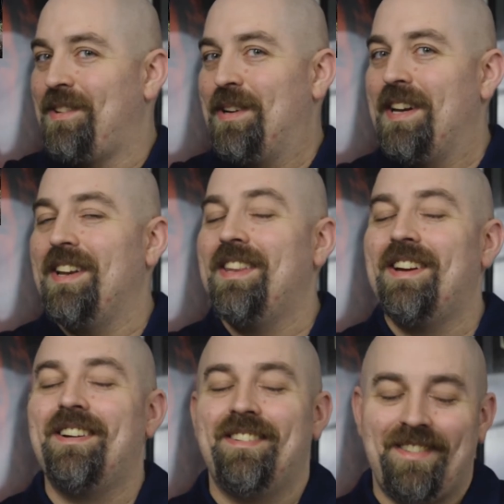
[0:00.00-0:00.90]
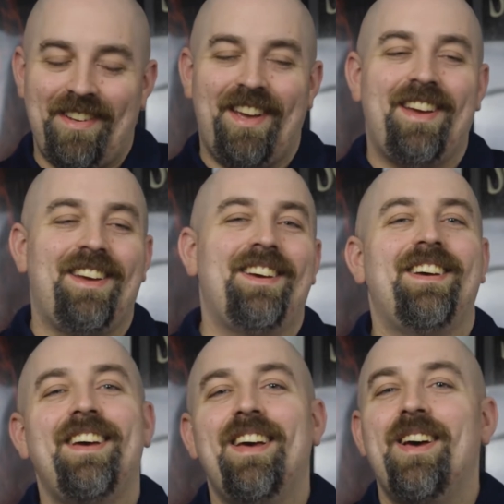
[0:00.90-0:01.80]
see what I did there. Yeah.
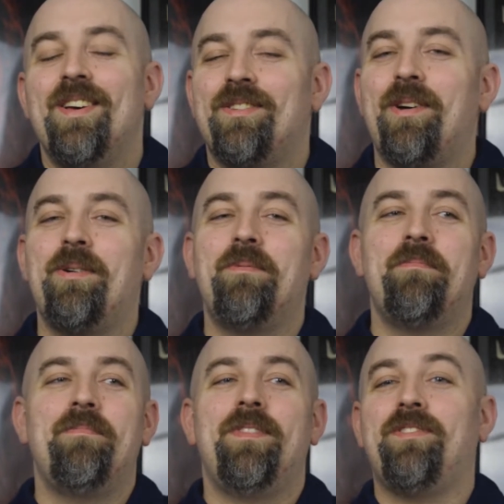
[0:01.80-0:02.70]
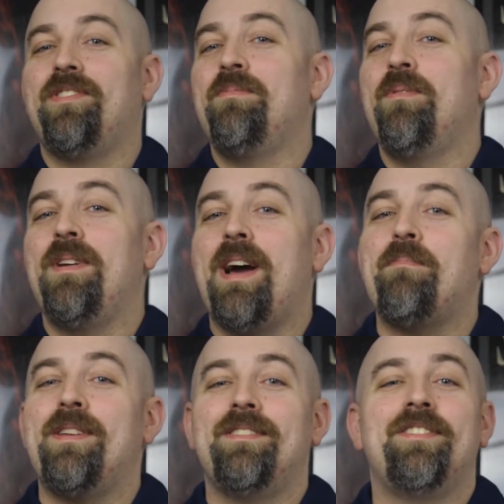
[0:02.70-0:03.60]
So this is a movie I've
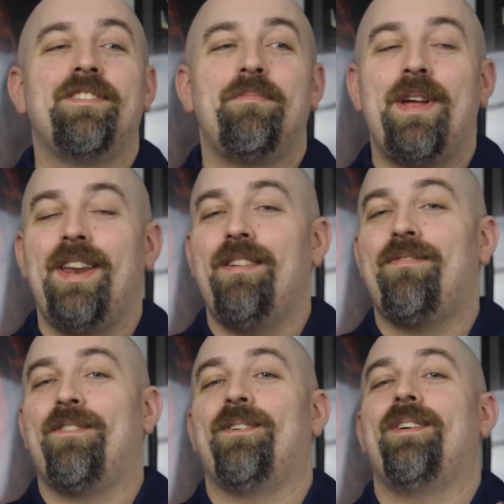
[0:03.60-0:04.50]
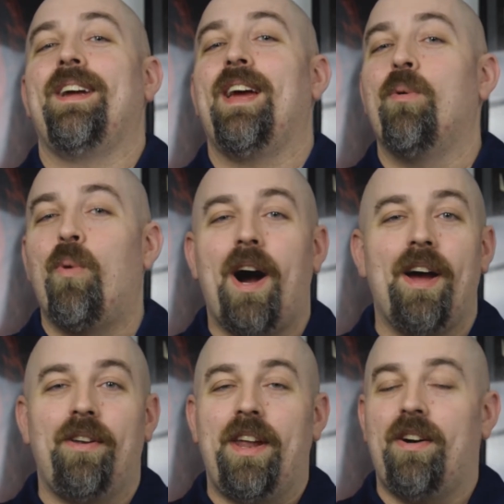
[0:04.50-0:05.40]
been anticipating for a
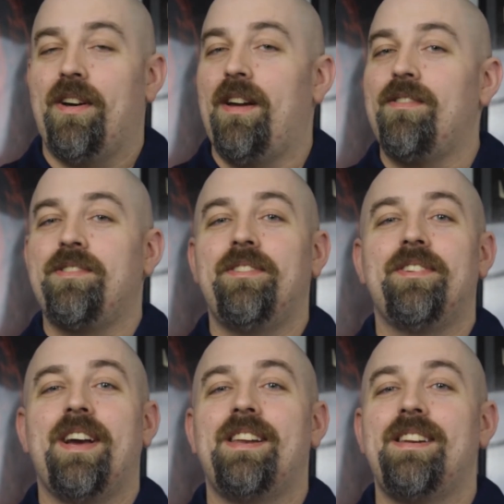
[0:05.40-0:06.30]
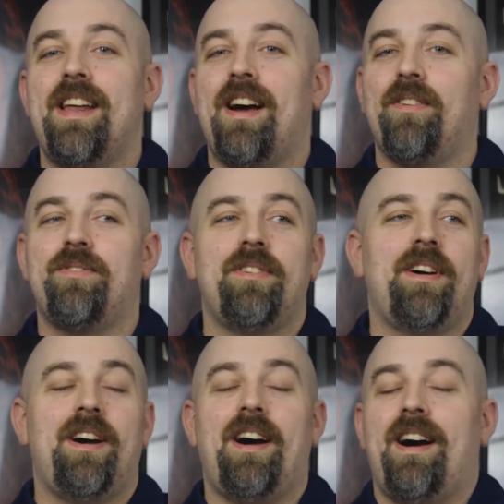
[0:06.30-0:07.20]
while now. Ever since it got announced,
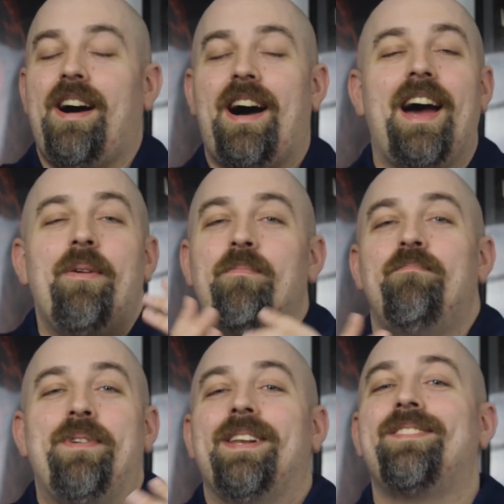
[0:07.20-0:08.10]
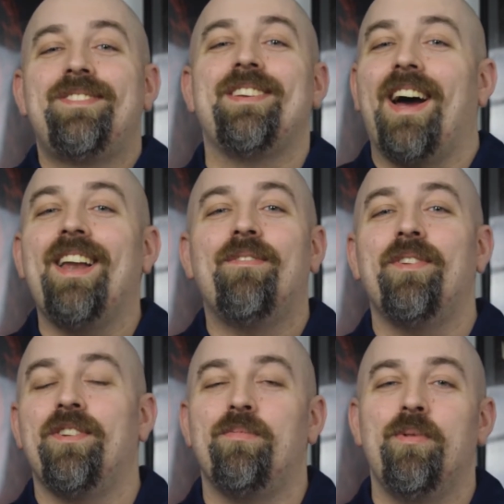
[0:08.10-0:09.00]
I've been excited
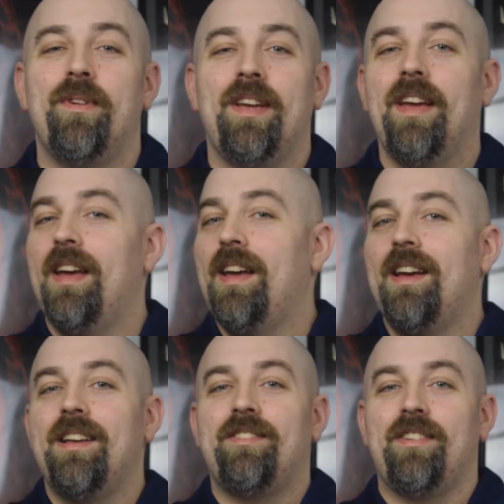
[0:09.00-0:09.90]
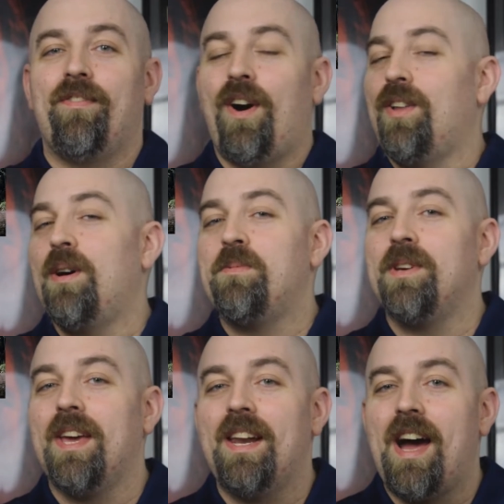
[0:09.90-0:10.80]
for this movie. It's the follow-up
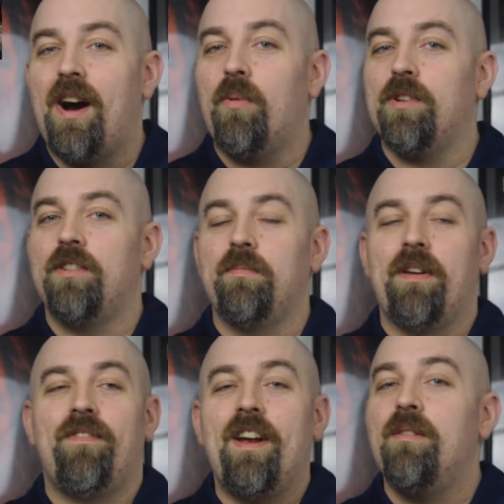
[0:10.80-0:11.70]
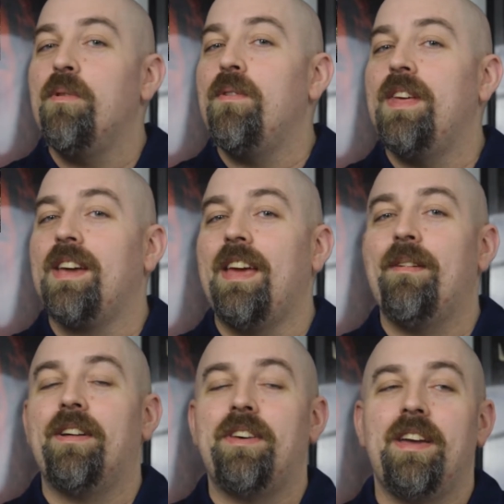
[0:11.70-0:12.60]
to Get Out, which is my favorite movie that came
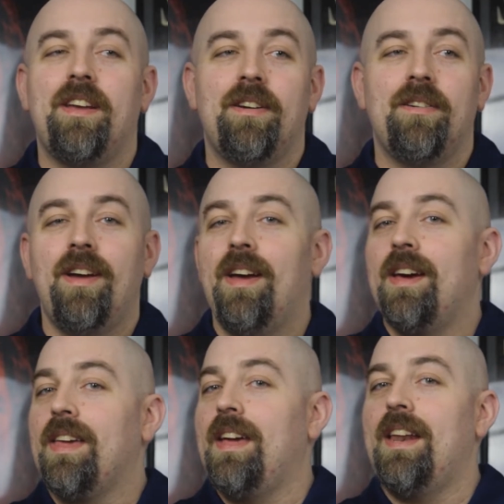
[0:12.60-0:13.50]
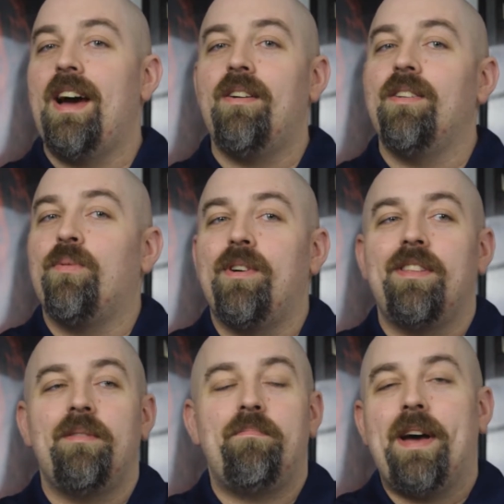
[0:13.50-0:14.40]
out that year. Get Out is one
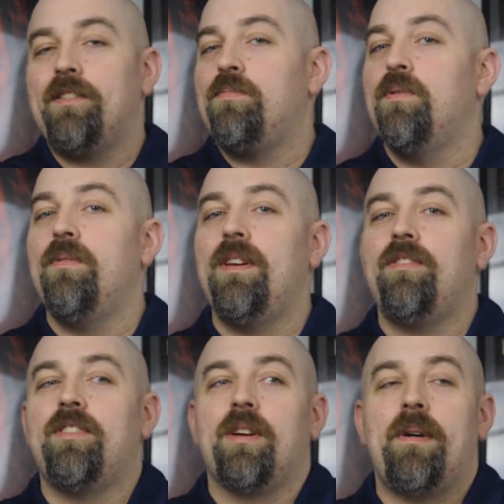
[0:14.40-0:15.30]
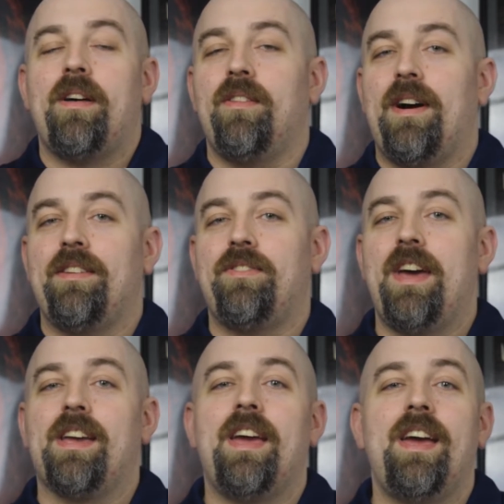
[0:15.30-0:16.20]
of the best movies to come out in the last
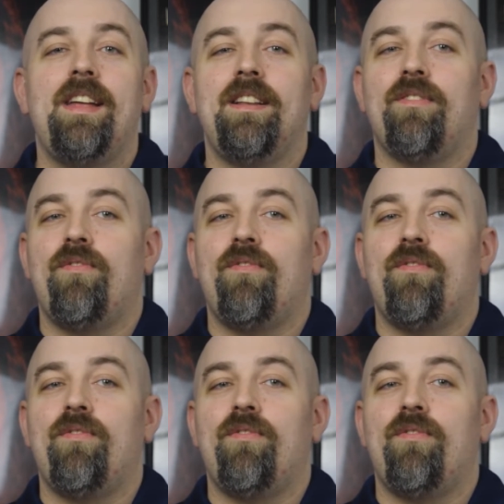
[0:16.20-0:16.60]
decade. It's